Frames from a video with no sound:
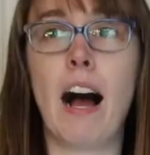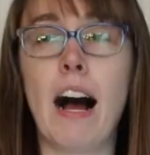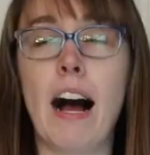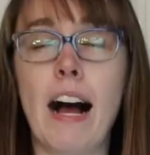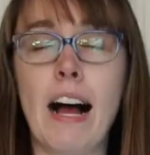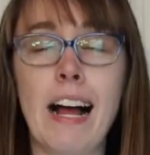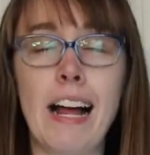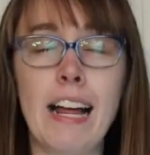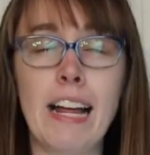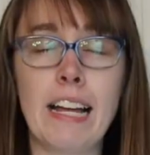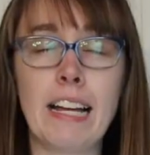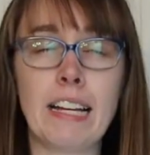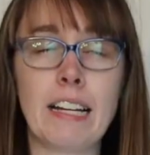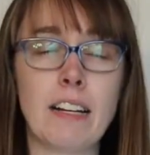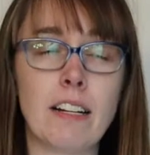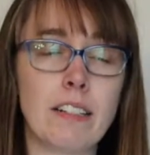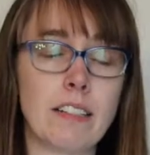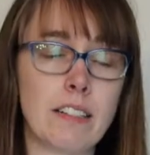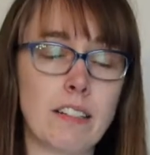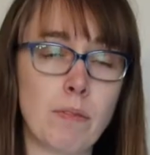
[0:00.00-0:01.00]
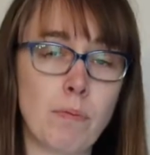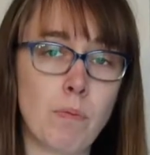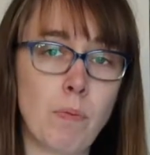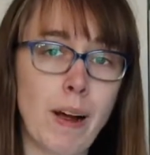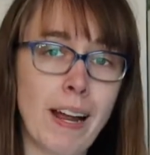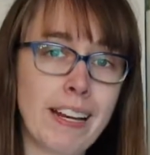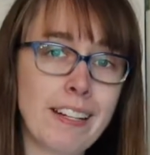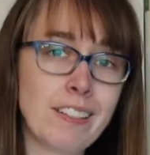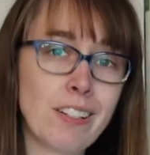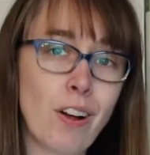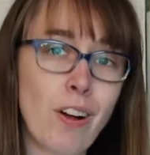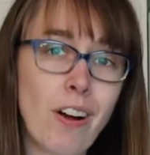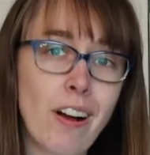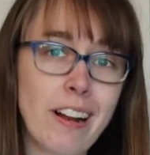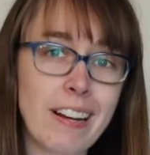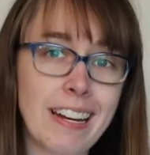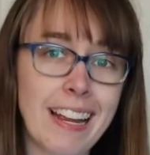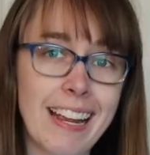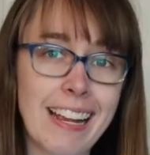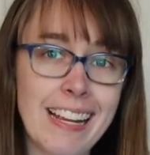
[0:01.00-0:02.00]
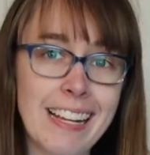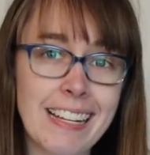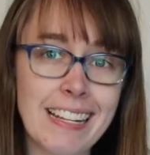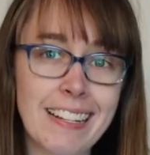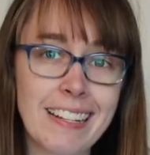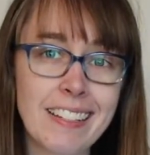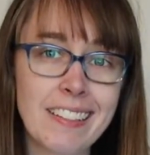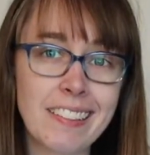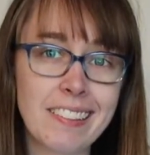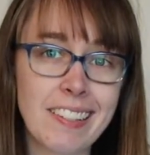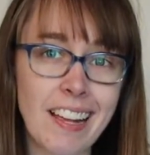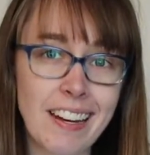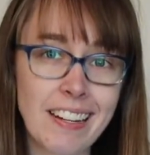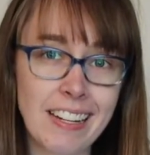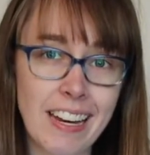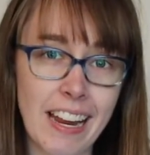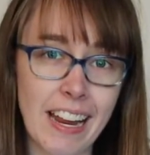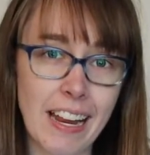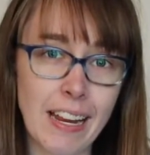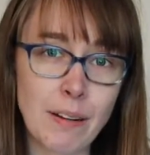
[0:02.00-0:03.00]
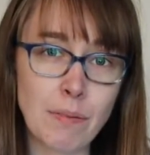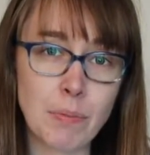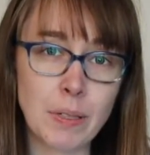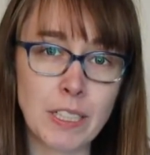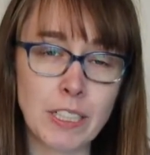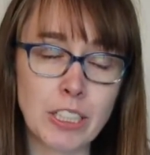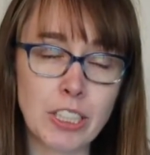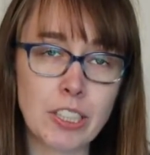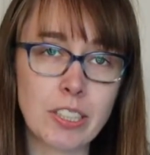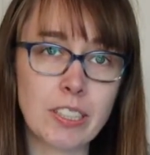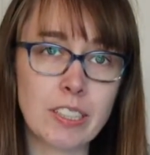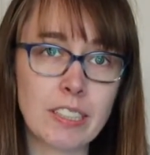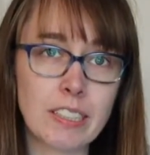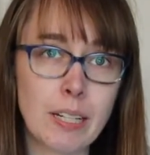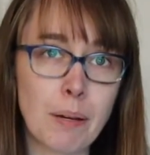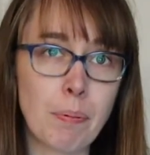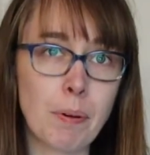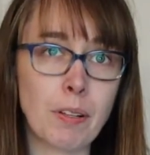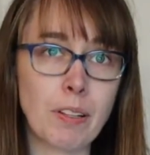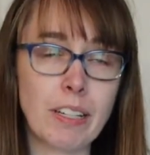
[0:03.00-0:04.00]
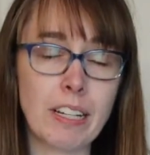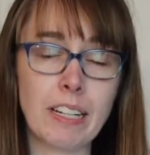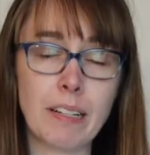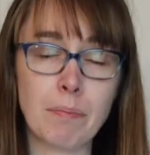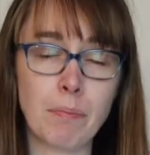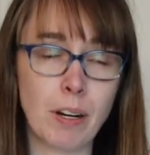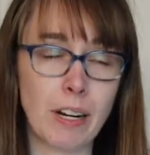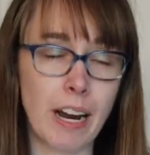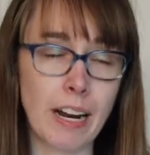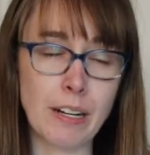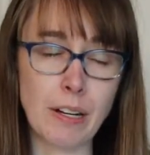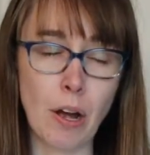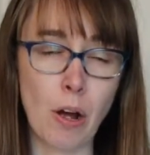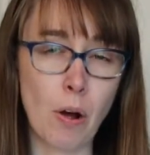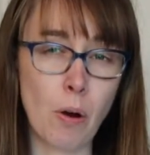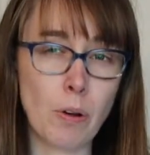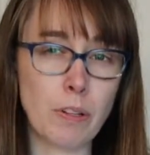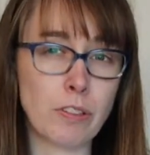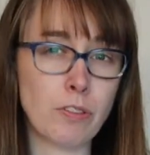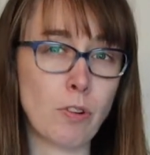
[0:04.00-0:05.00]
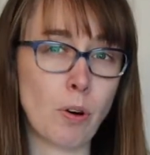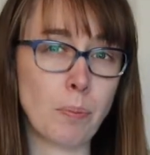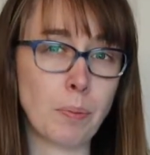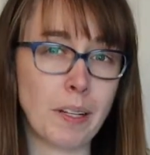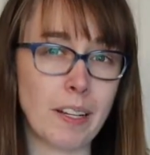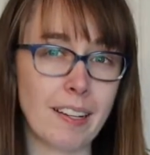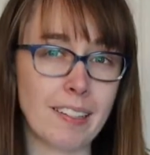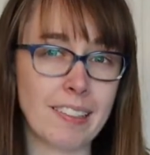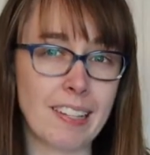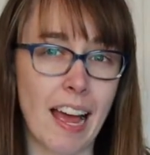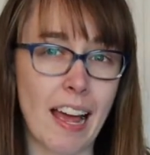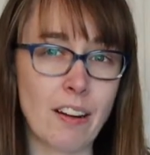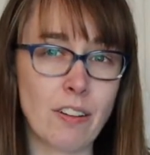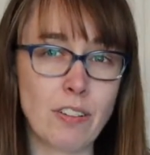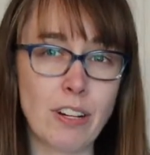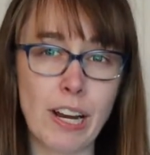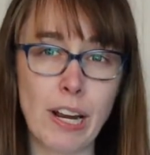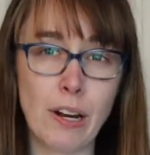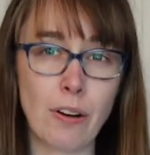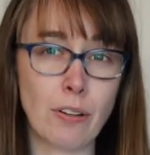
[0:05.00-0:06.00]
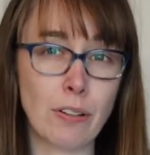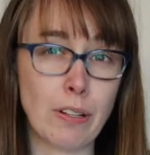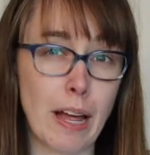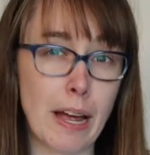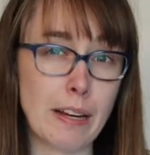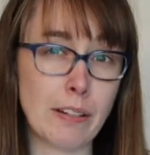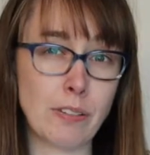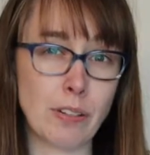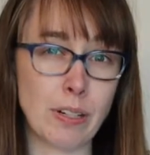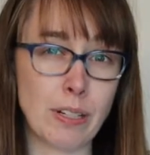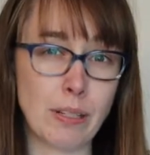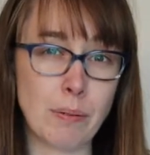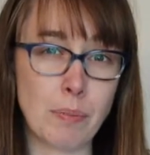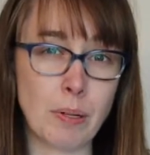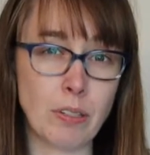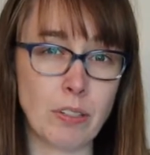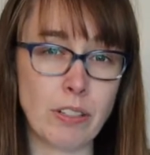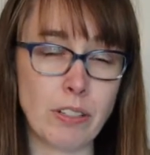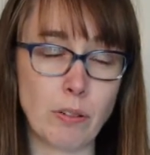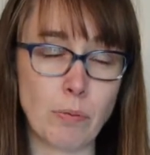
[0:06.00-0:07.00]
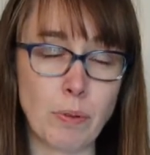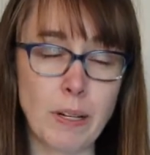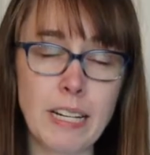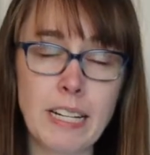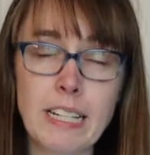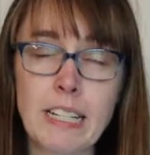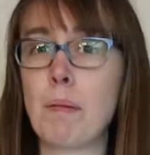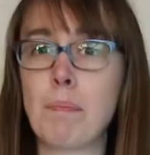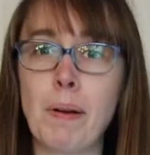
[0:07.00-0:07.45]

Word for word: I went on a Sunday, which typically when I go, it's normally a Saturday or like during the middle of the week.